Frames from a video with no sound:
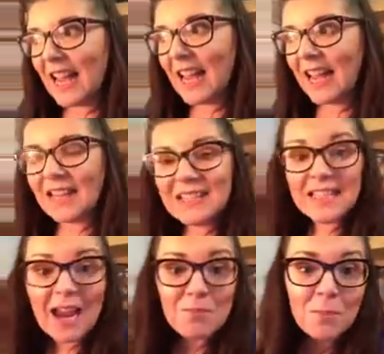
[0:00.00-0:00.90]

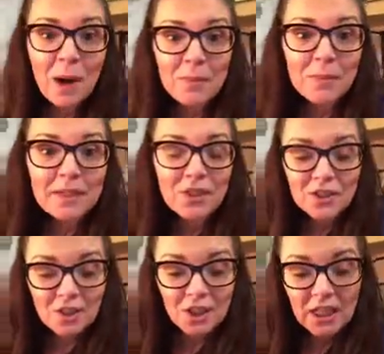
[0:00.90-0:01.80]
And I'm probably
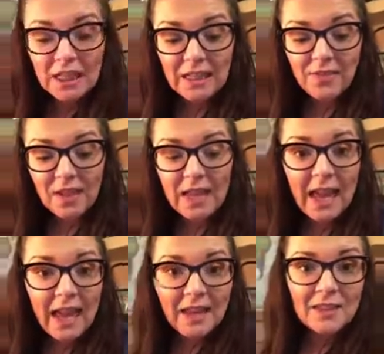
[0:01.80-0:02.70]
just going to leave it
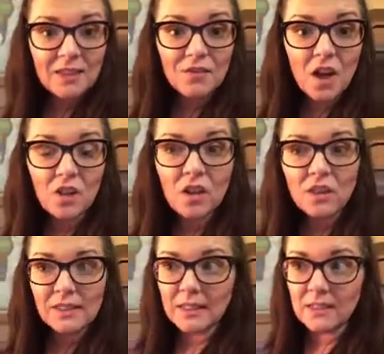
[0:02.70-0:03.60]
there because I've not
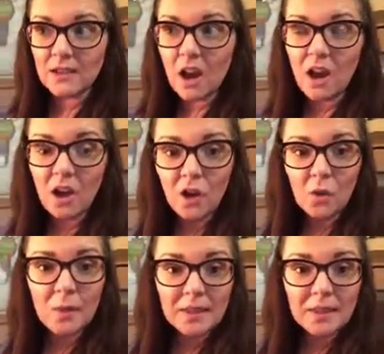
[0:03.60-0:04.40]
long since got home.